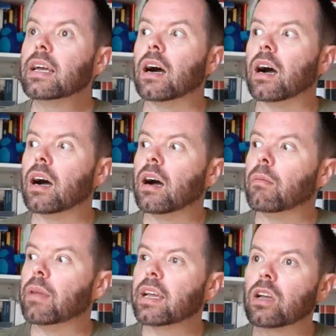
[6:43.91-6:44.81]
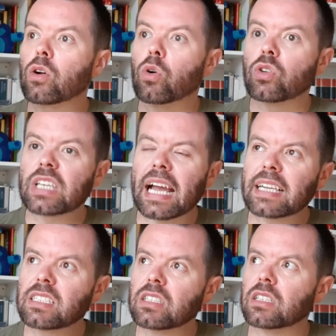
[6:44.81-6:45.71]
It can cause
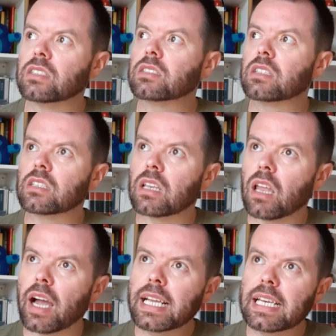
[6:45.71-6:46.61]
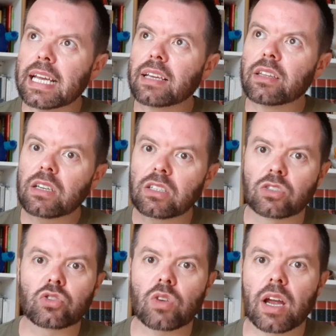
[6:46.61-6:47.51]
accidents. There's lightning that
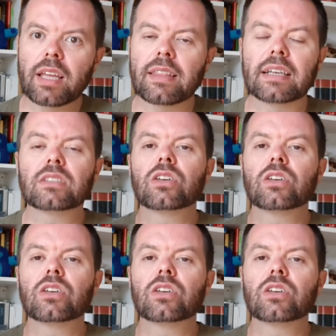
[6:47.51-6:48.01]
can strike things.